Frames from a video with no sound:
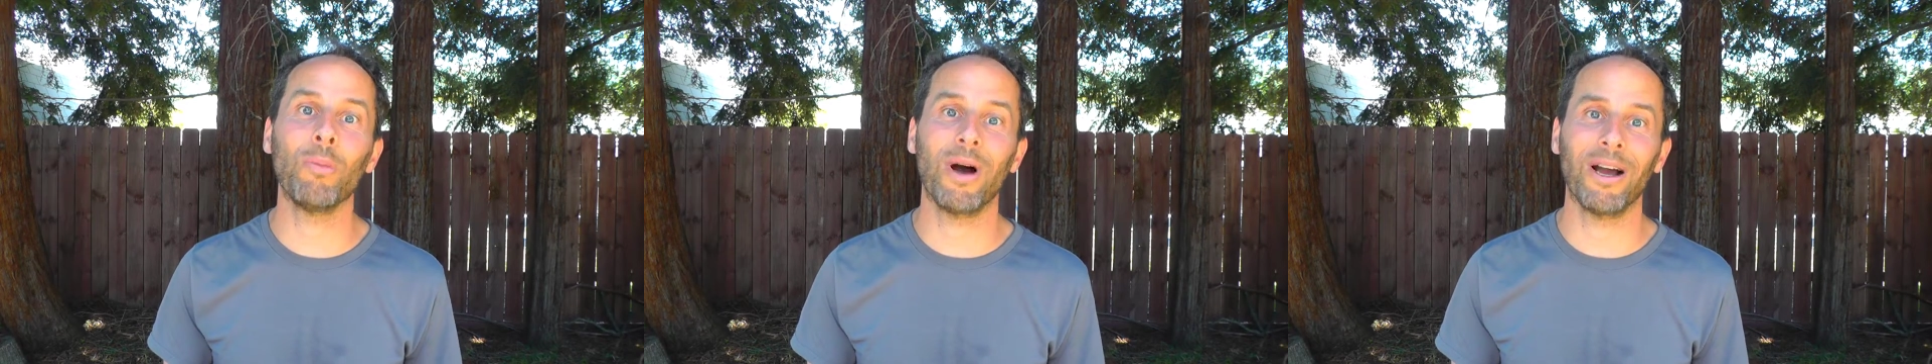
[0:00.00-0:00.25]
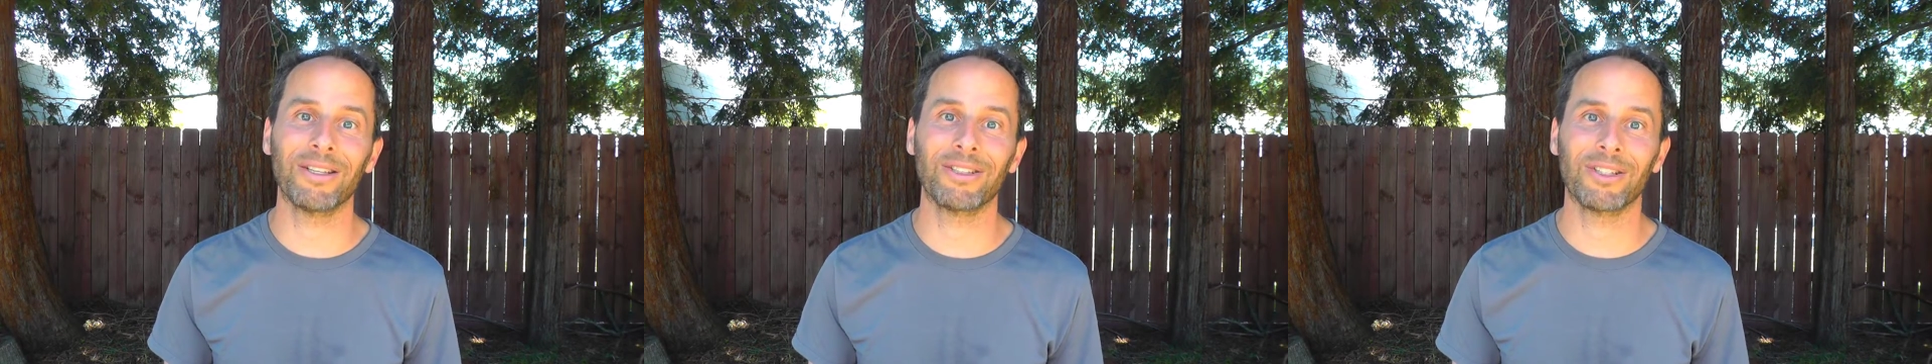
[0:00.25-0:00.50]

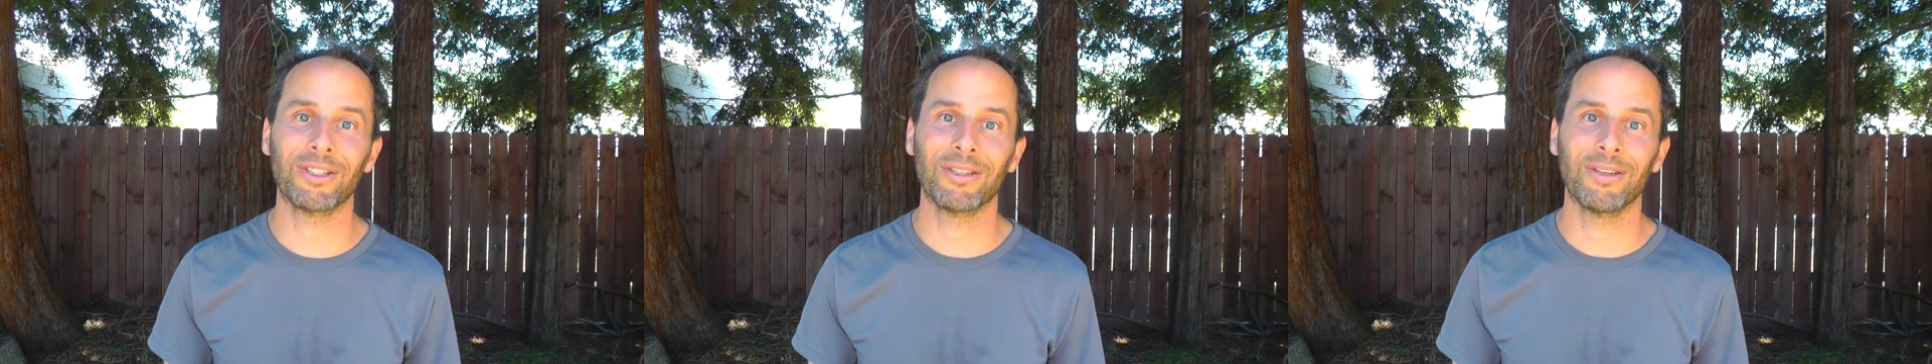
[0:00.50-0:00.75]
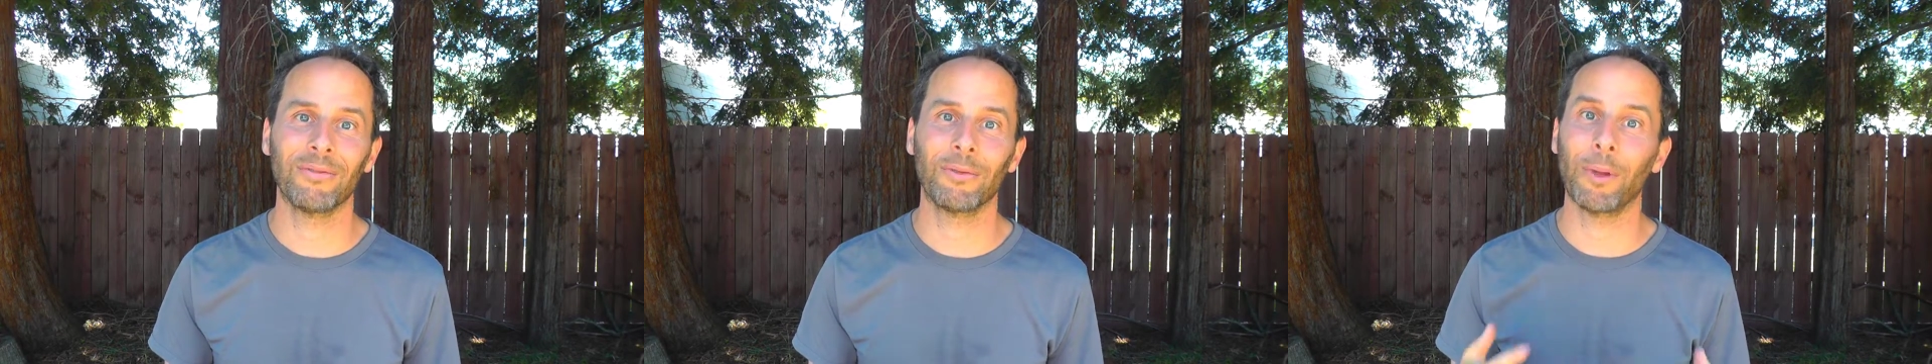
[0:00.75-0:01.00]
much
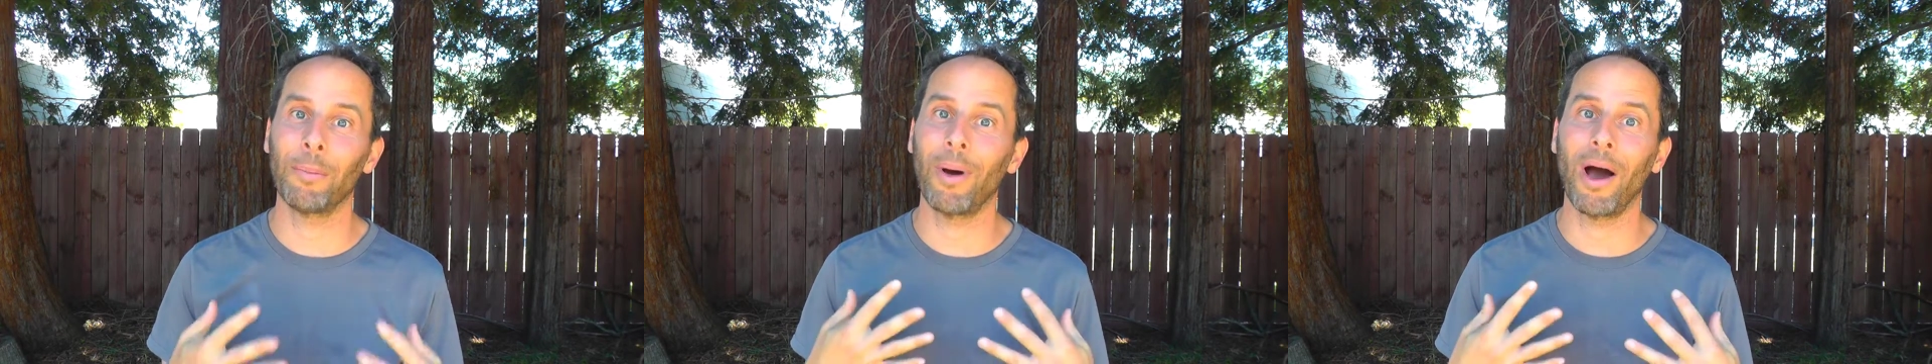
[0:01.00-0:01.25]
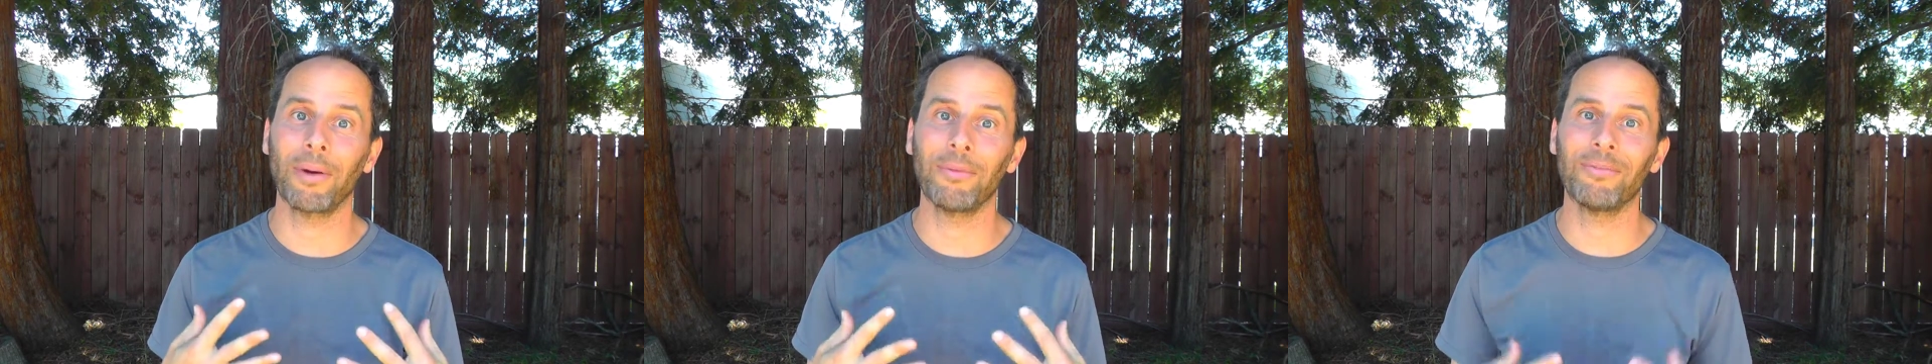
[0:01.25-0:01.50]
from the
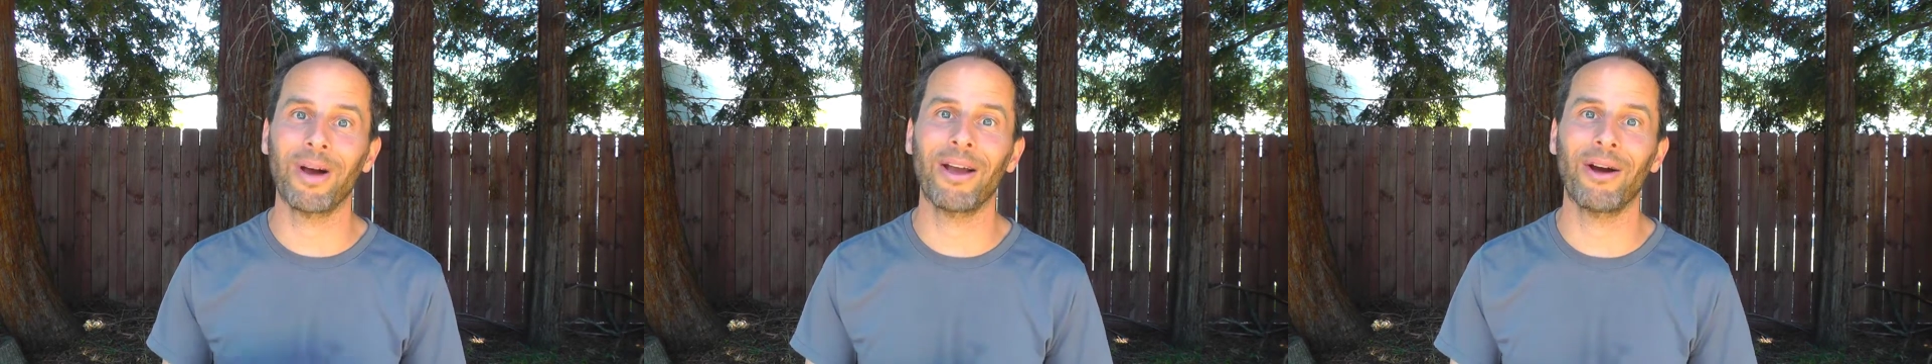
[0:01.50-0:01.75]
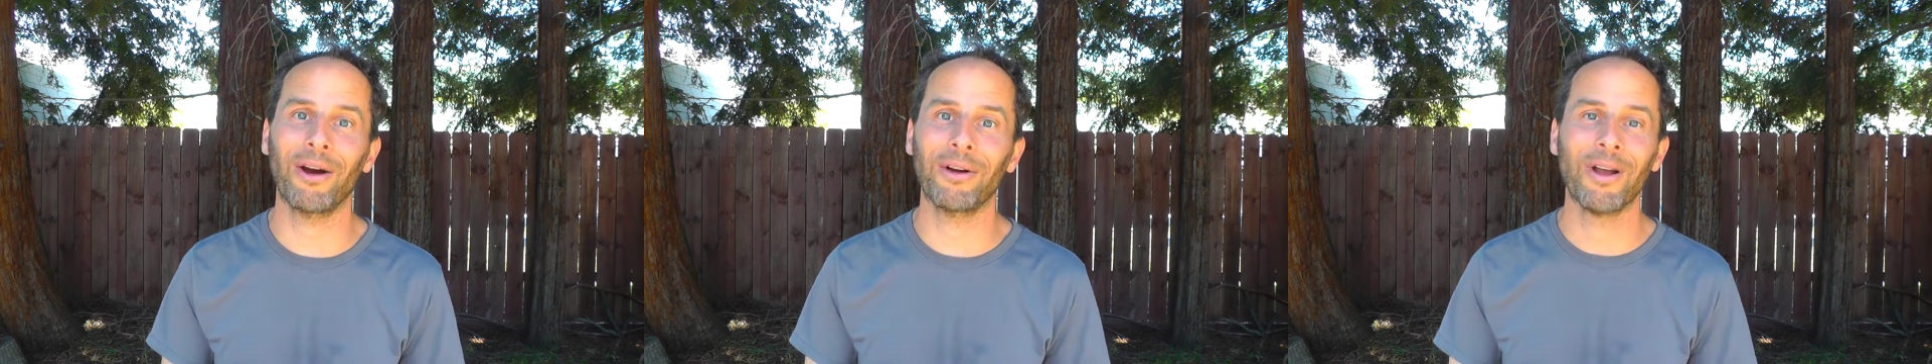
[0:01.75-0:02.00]
bottom of my
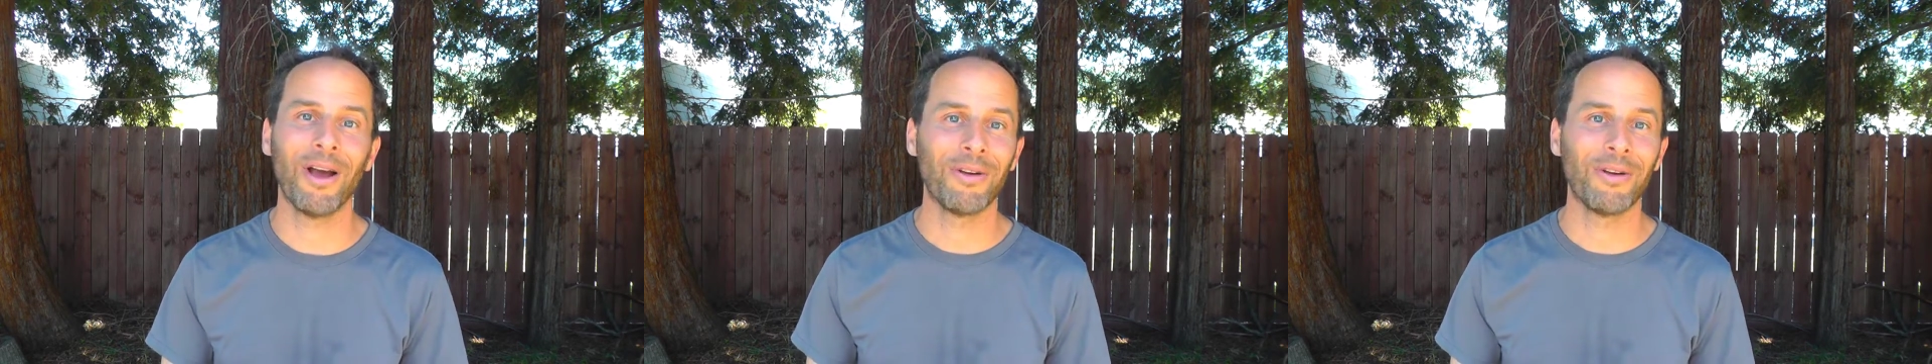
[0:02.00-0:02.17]
heart